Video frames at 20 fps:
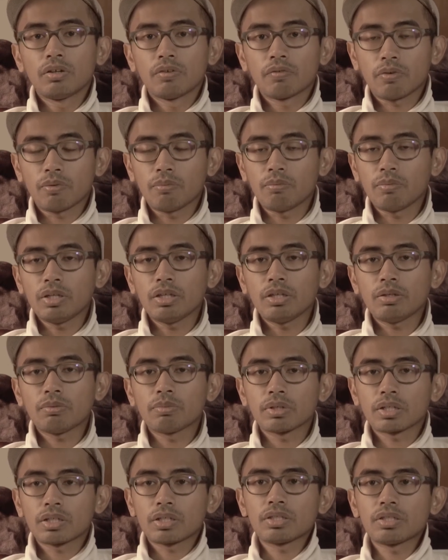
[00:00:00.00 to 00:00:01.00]
for me,
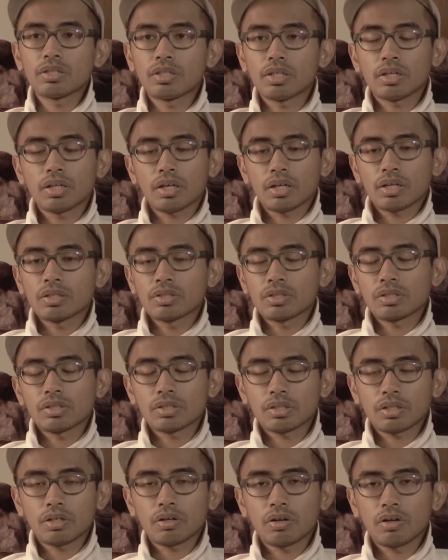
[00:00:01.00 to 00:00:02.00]
because then I can
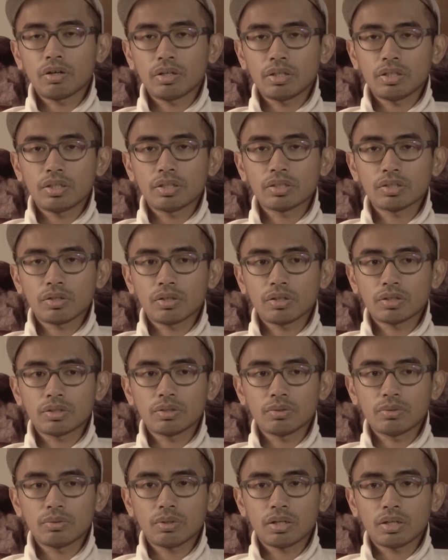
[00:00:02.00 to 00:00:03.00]
just already start
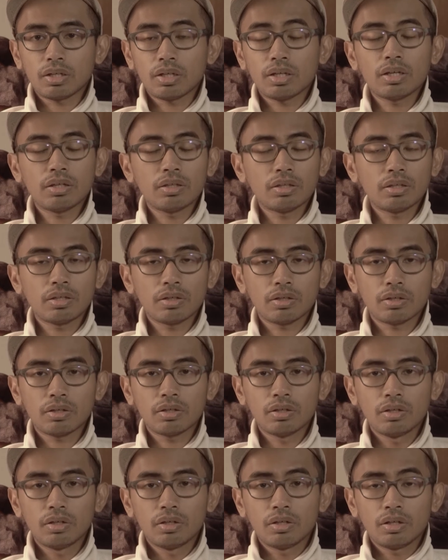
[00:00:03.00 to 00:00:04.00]
to get into
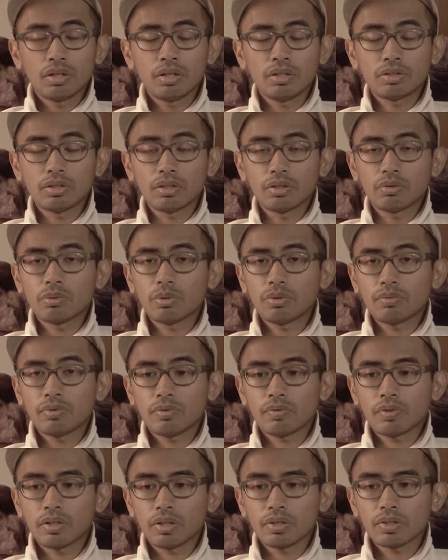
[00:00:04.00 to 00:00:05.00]
the groove
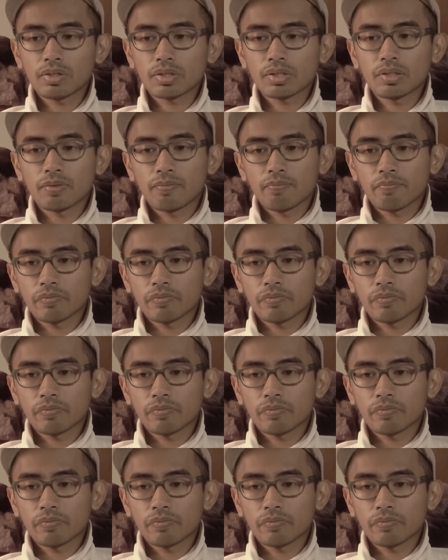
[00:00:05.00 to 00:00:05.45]
of things.